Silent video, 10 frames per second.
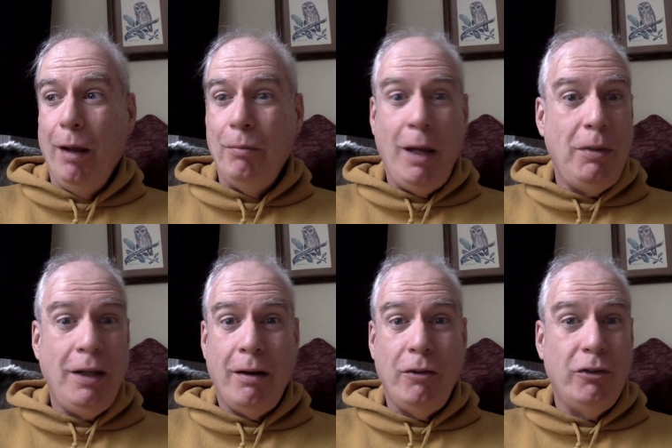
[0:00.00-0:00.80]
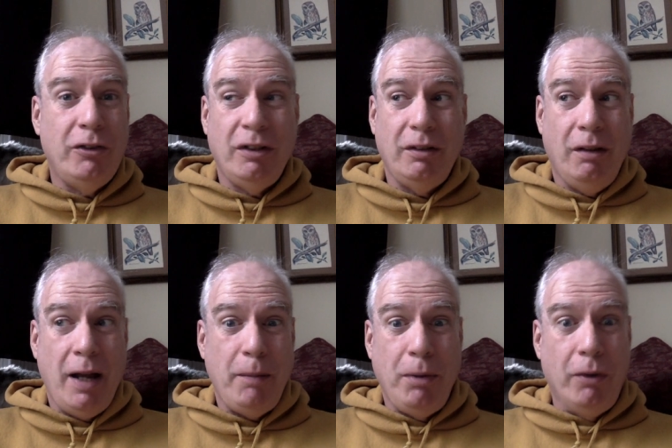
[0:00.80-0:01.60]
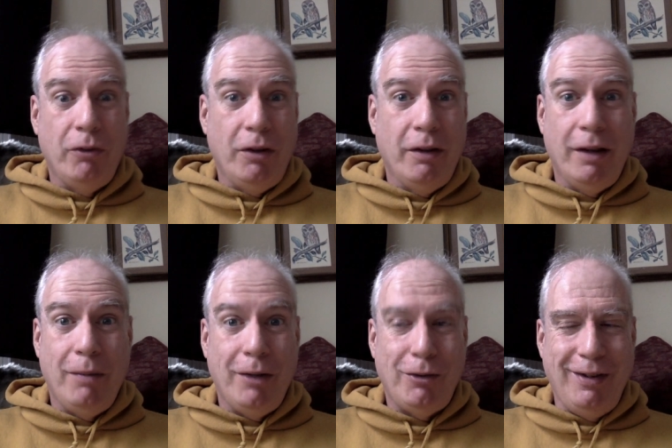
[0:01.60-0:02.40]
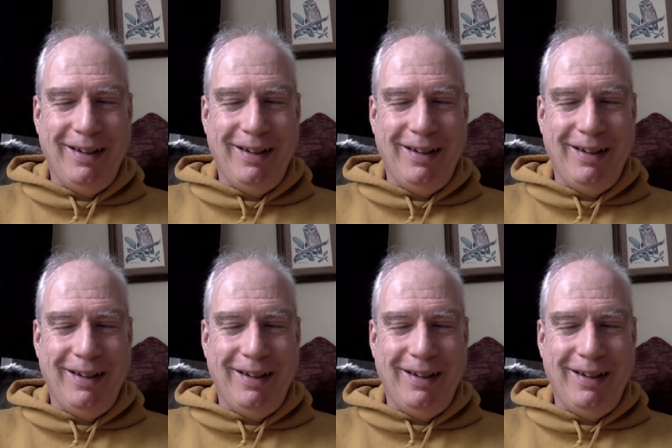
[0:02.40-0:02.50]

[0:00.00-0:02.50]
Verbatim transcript: Maybe Aaron just doesn't like poetry all that much.